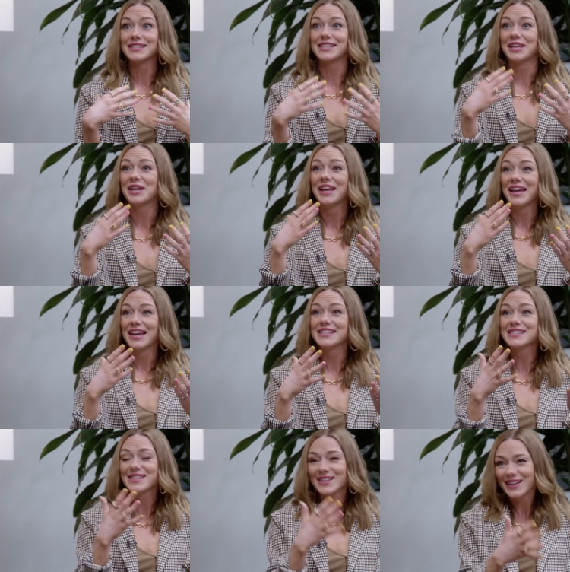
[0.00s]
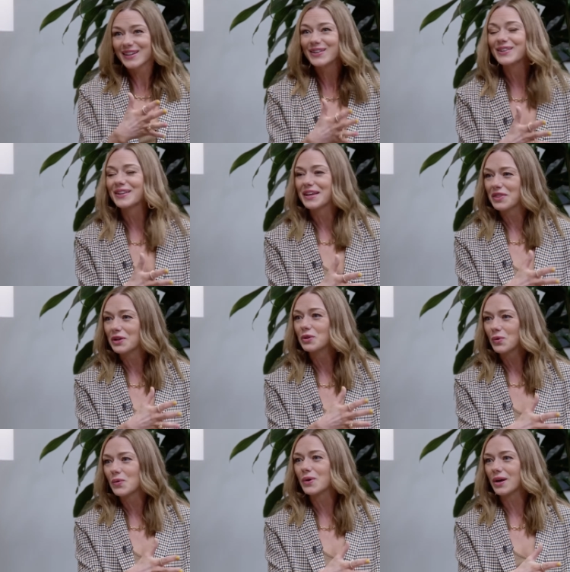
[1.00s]
it's, it's literally the
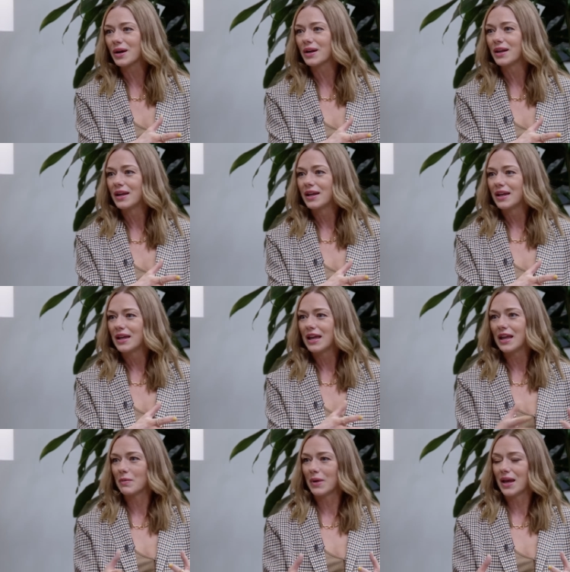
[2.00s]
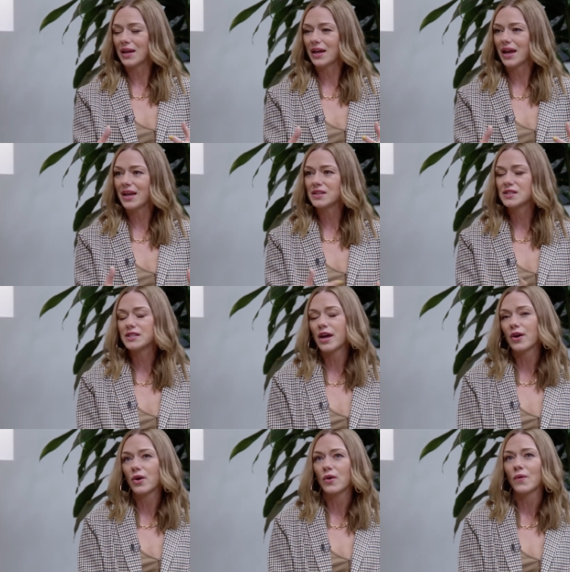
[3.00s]
Lord yes. in me. And yeah.
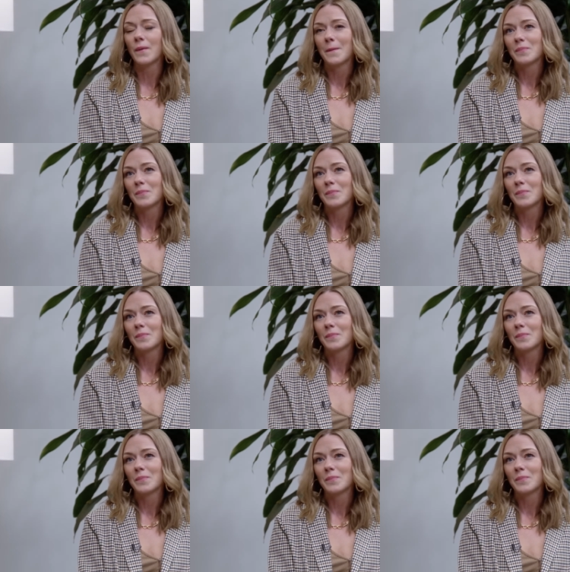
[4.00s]
so